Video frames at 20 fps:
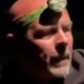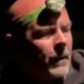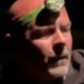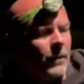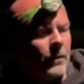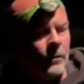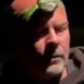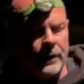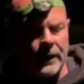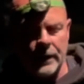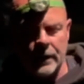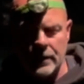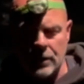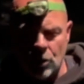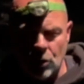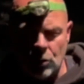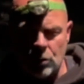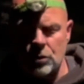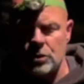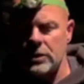Owning a
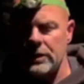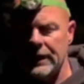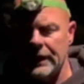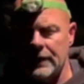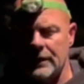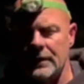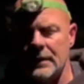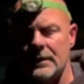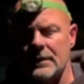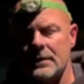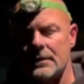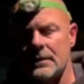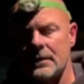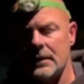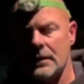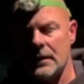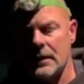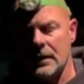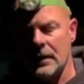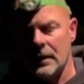coach like this,
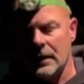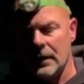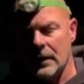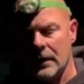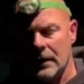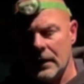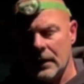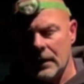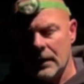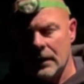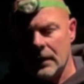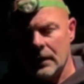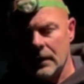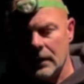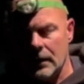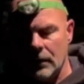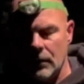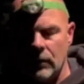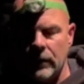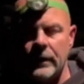
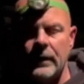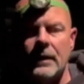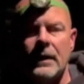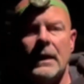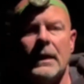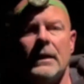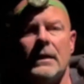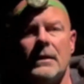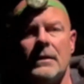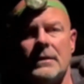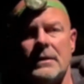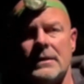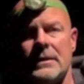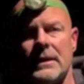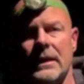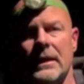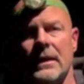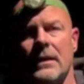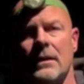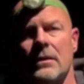one thing I need to
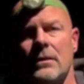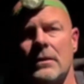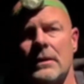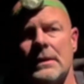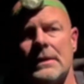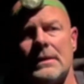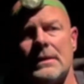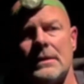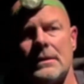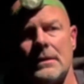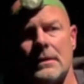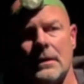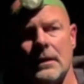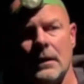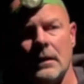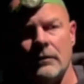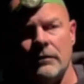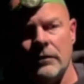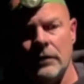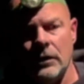say to you is
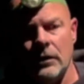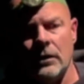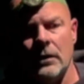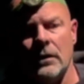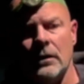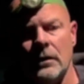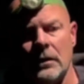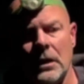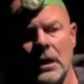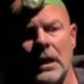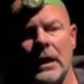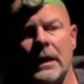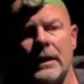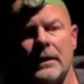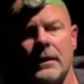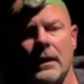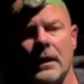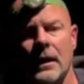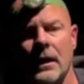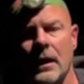if you're not
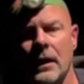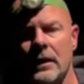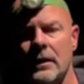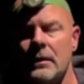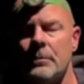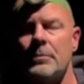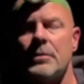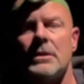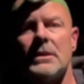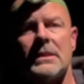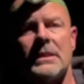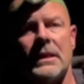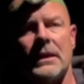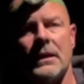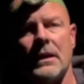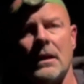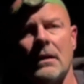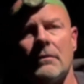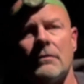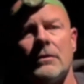
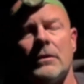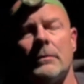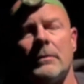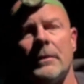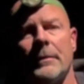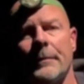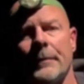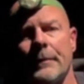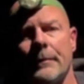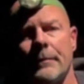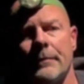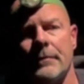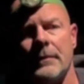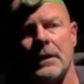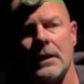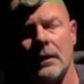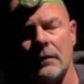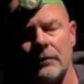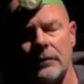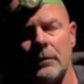100%
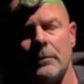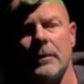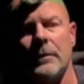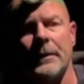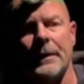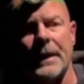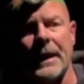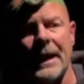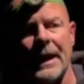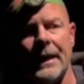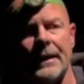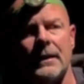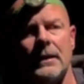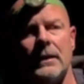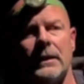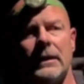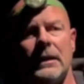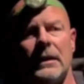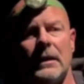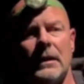comfortable
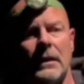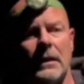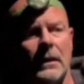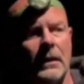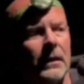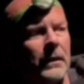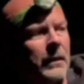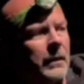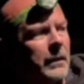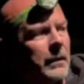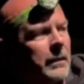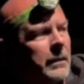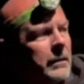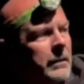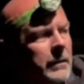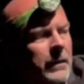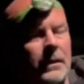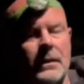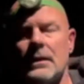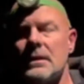mechanically,
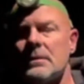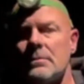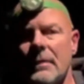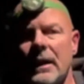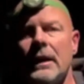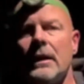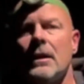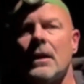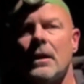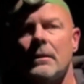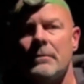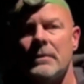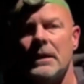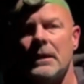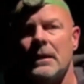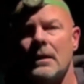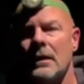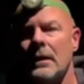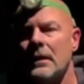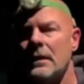then this might not be
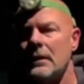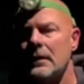the